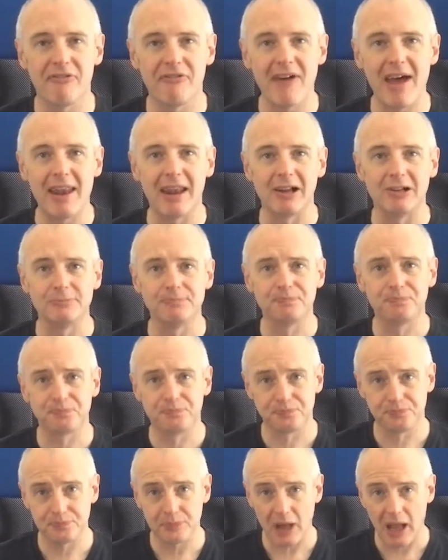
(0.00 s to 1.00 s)
the fennel,
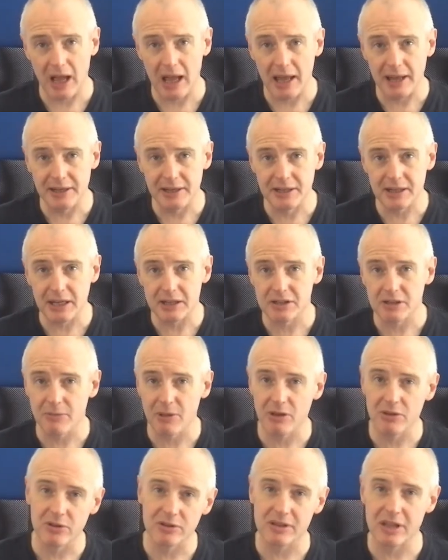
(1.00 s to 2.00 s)
and uh,
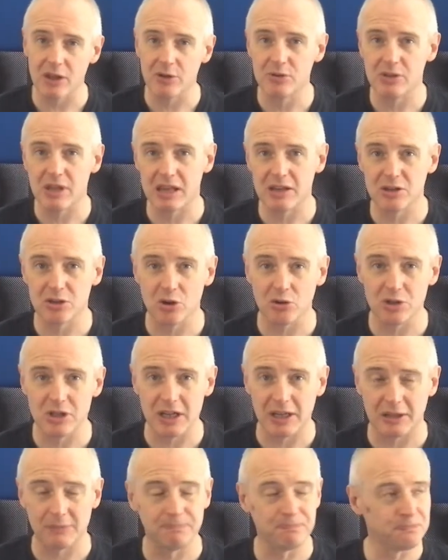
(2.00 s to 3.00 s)
some of those, those,
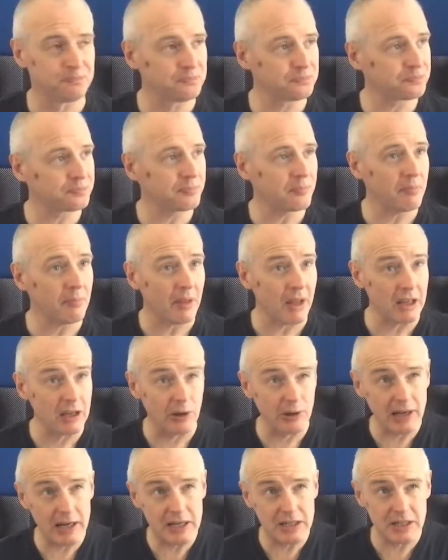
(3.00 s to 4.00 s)
exotic,
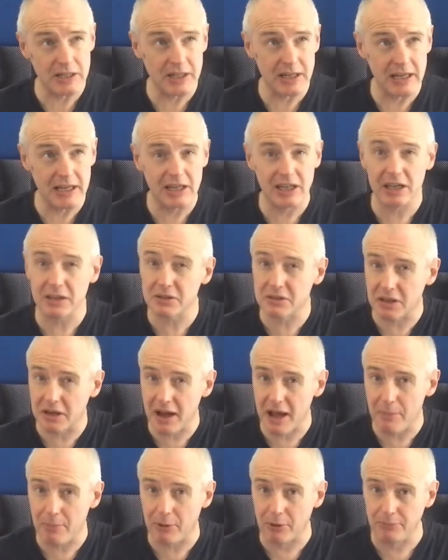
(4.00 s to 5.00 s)
going into the custard
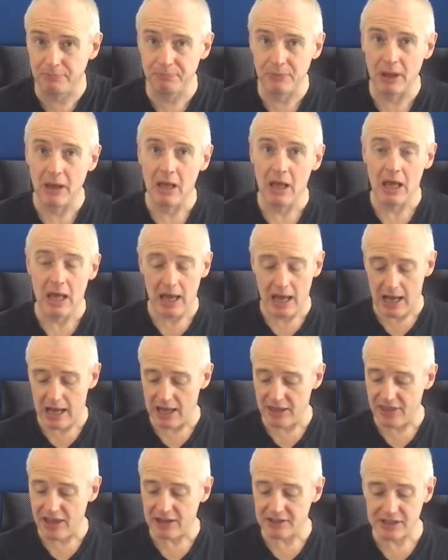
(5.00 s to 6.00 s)
apple,
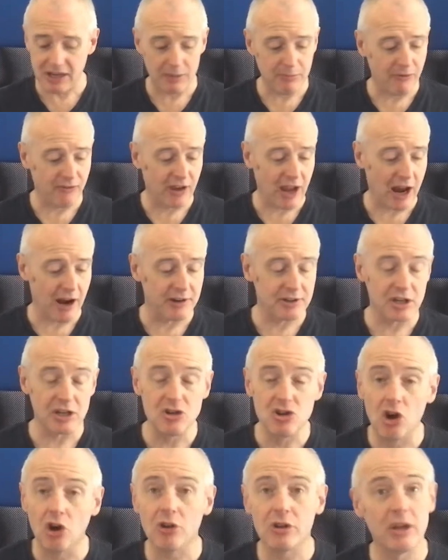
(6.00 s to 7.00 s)
uh, that type of
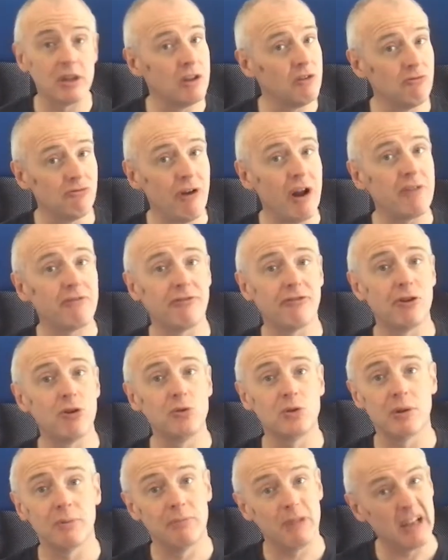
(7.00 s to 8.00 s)
character. Not the, the, red
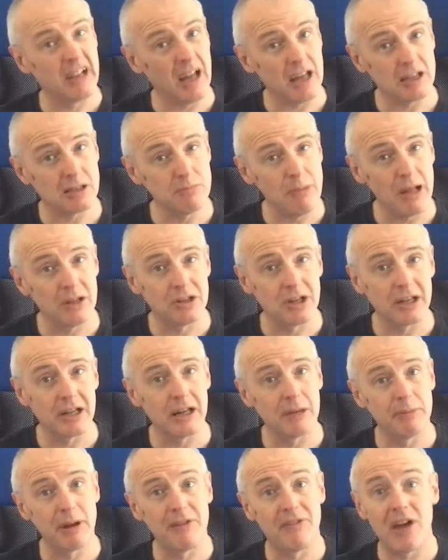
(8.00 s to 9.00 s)
fruit. I smelt a
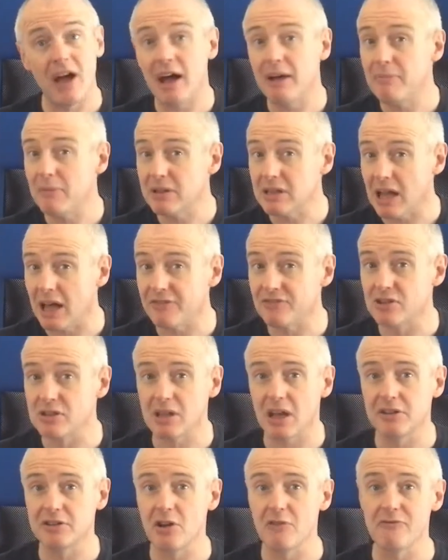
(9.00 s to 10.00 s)
little bit of it. I have to
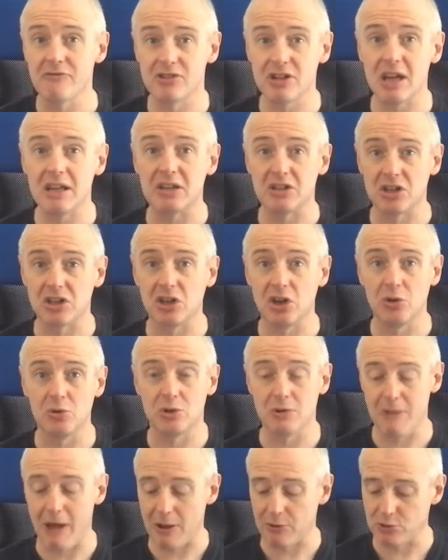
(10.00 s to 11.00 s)
say I don't taste a
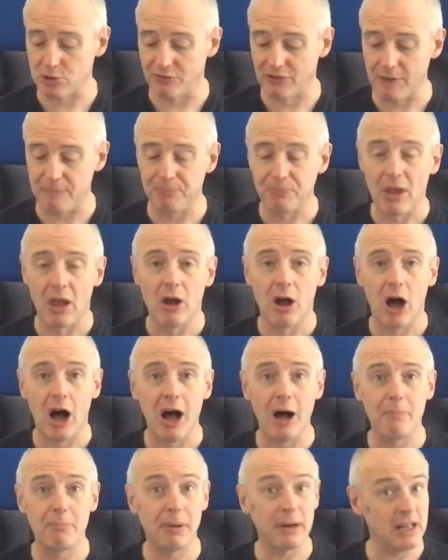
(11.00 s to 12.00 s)
huge amount of it,
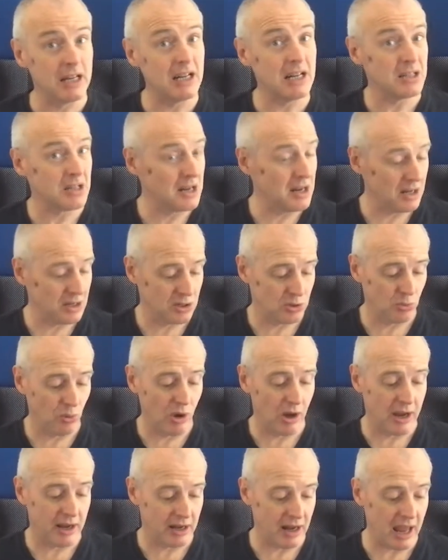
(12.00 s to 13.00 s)
uh, but it is a nice
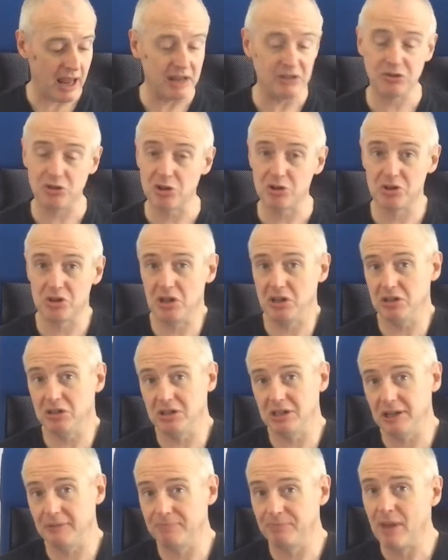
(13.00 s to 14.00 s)
wine. It's just
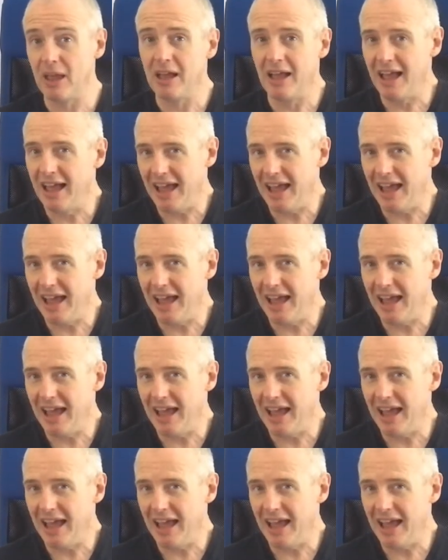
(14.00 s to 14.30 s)
that um,